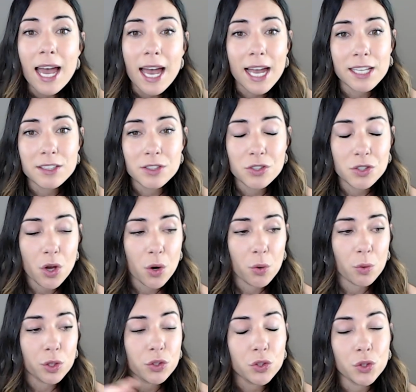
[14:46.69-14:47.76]
And
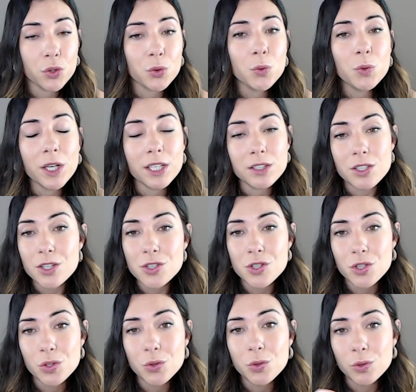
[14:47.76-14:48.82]
so you get to
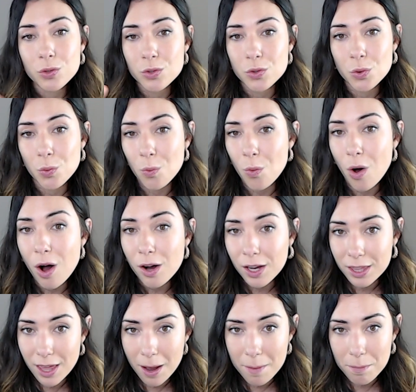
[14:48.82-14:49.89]
choose to walk
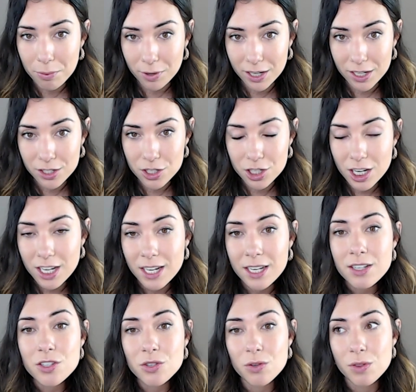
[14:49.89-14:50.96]
that bridge
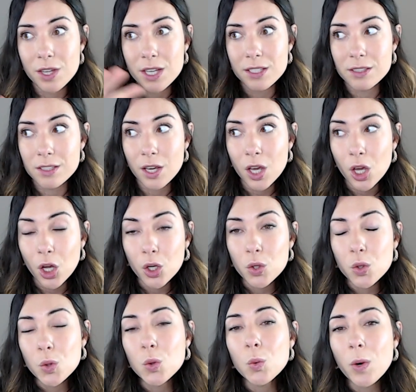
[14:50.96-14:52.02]
into this
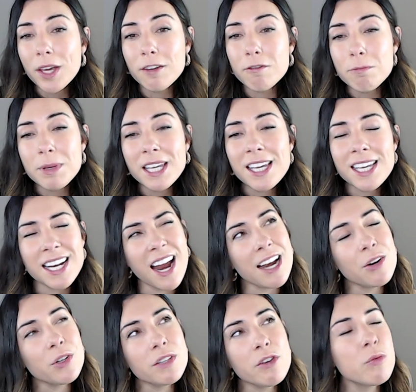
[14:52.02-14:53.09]
new way of being. And I
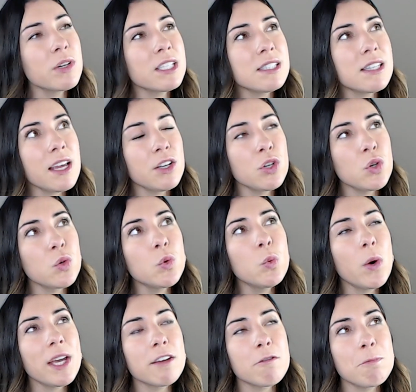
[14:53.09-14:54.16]
don't even want to say new
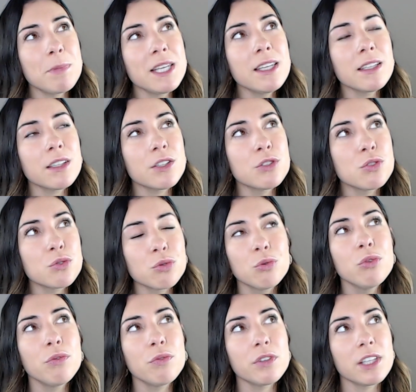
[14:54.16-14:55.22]
way of being, because
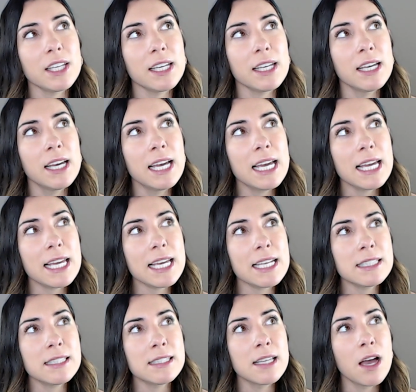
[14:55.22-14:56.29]
truthfully,
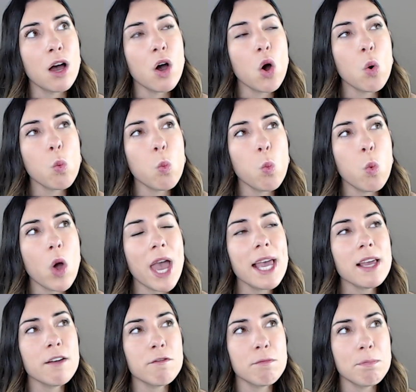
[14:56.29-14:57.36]
it's a
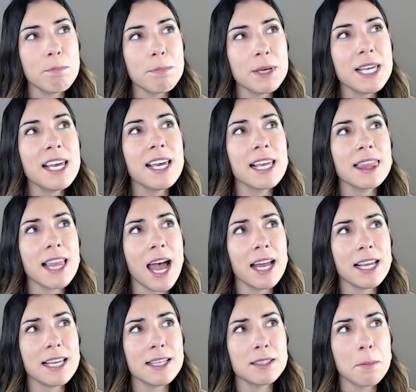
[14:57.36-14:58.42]
way of being
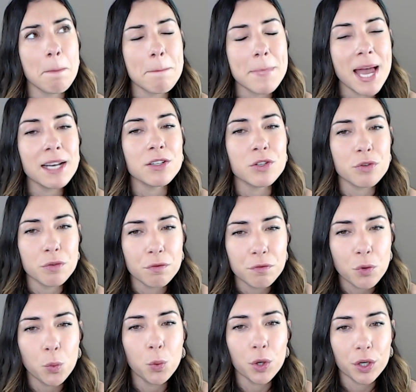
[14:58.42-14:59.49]
that is meant
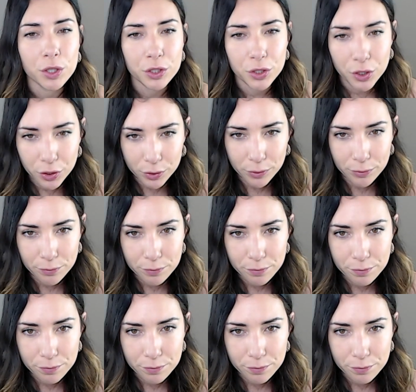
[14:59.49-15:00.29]
for you.